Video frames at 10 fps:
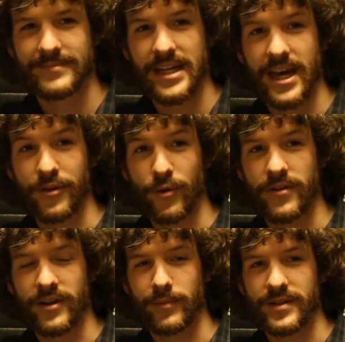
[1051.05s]
And the great
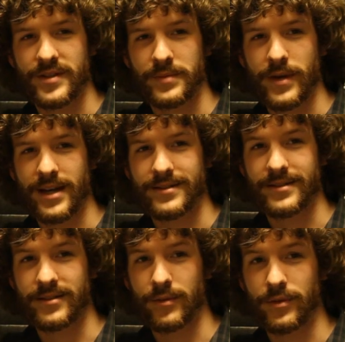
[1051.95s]
thing about six-packs is they
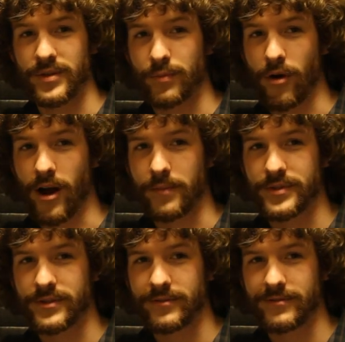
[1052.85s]
double as props
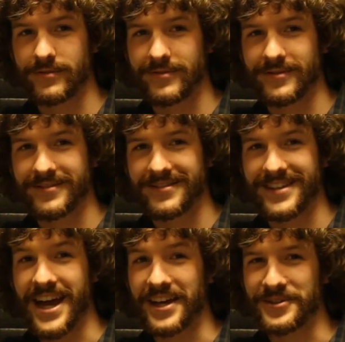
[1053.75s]

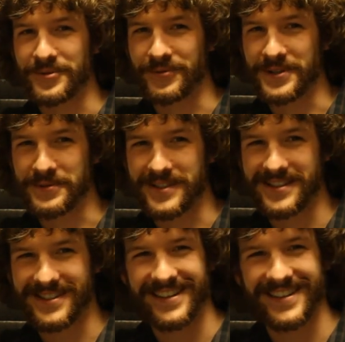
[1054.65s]
and as refreshments.